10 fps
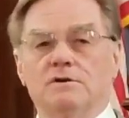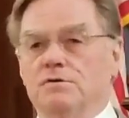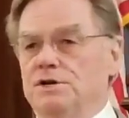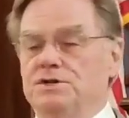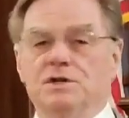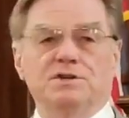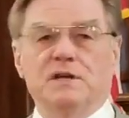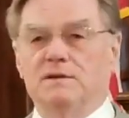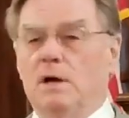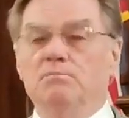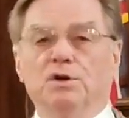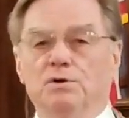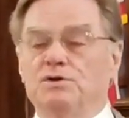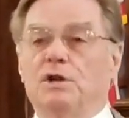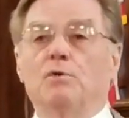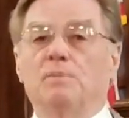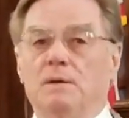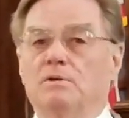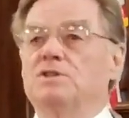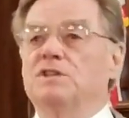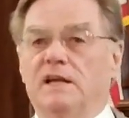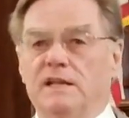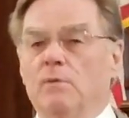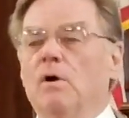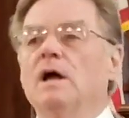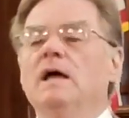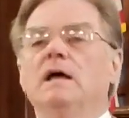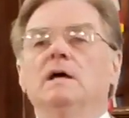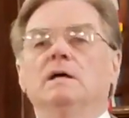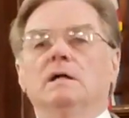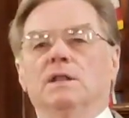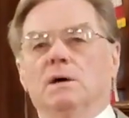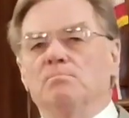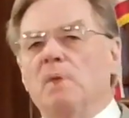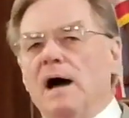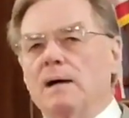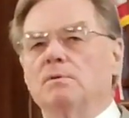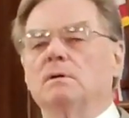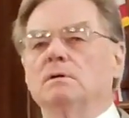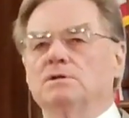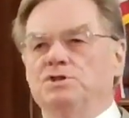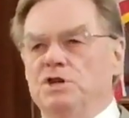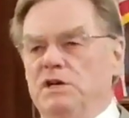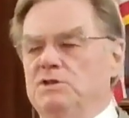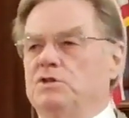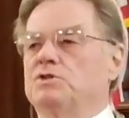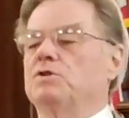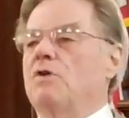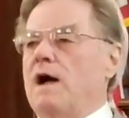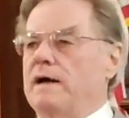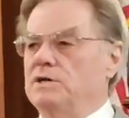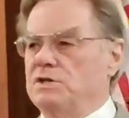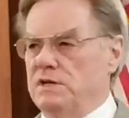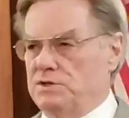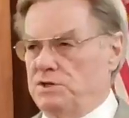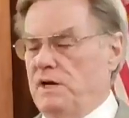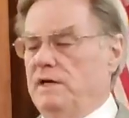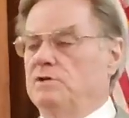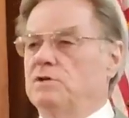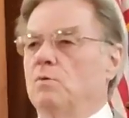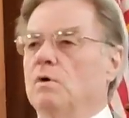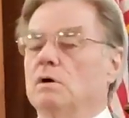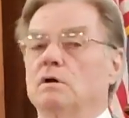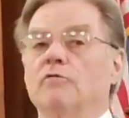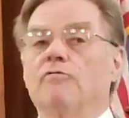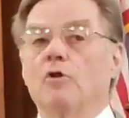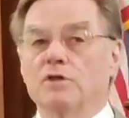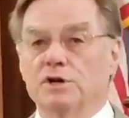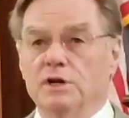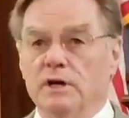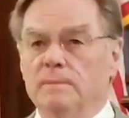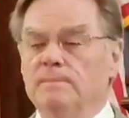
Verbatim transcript: Christians that abused it or people that said they were. The Bible, Jesus Christ, has changed the world for the good.